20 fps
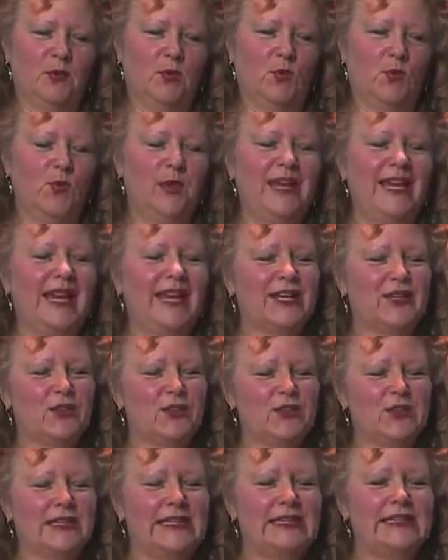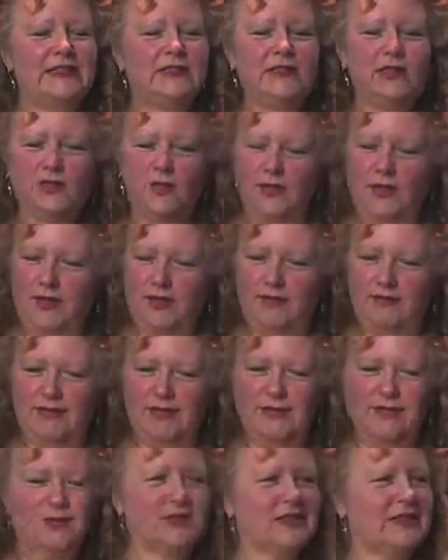We actually cleared that.
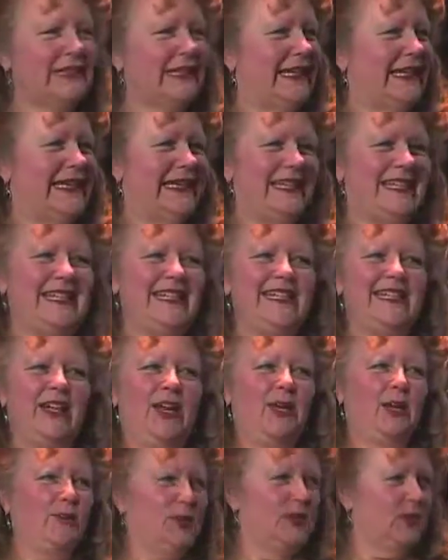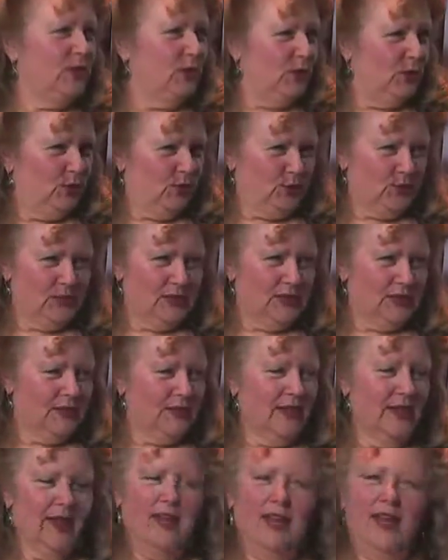This was land that had not been used,
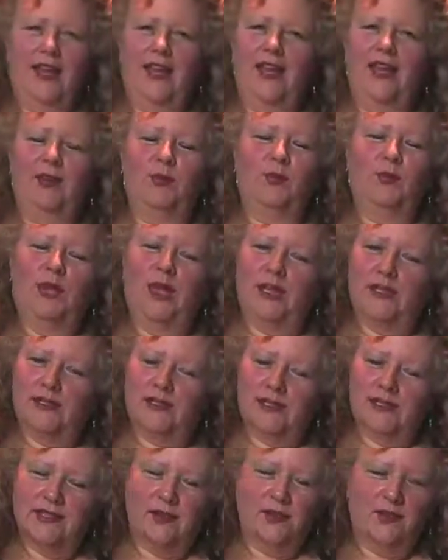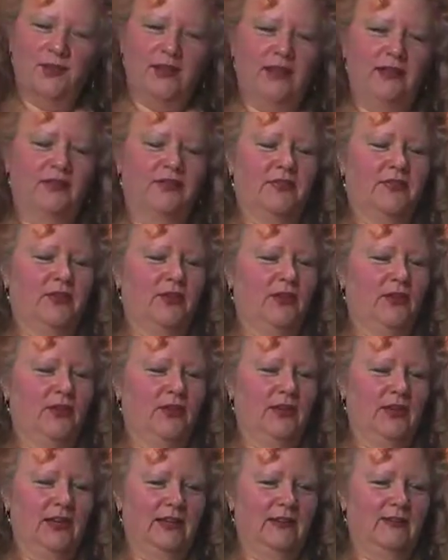and we had to go out
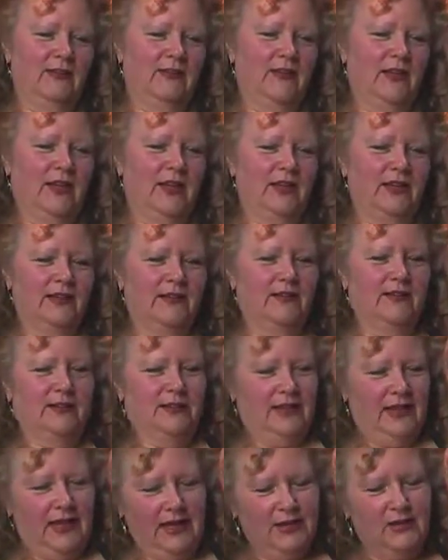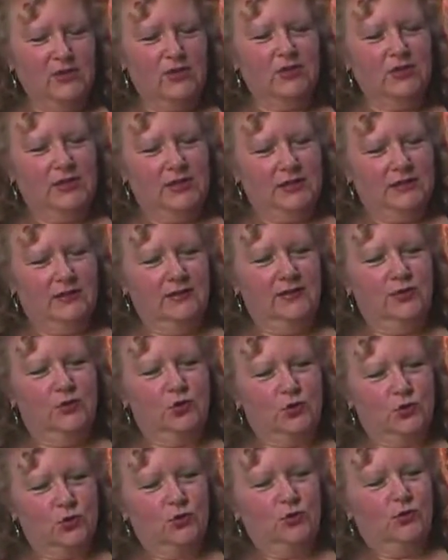there and actually
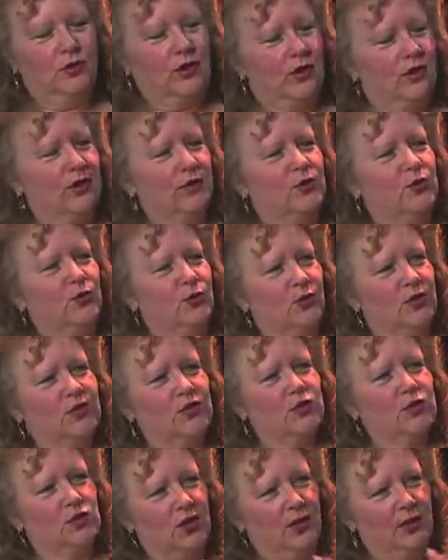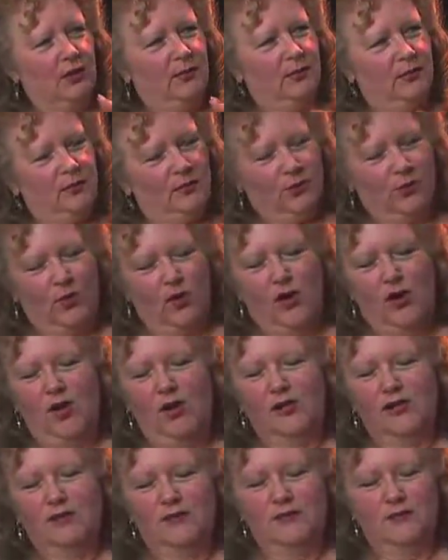trench up
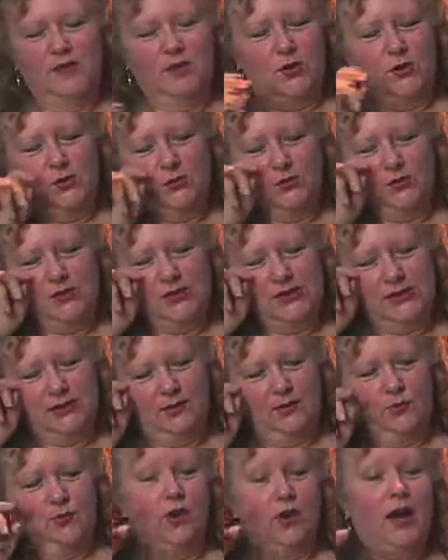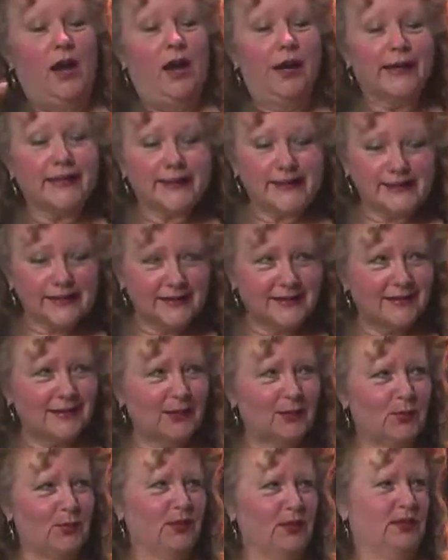all of those rocks
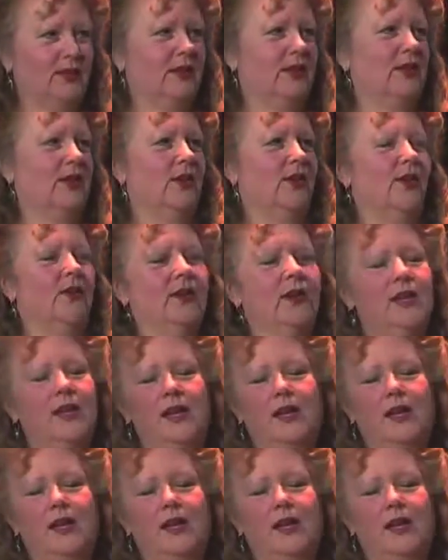that were in there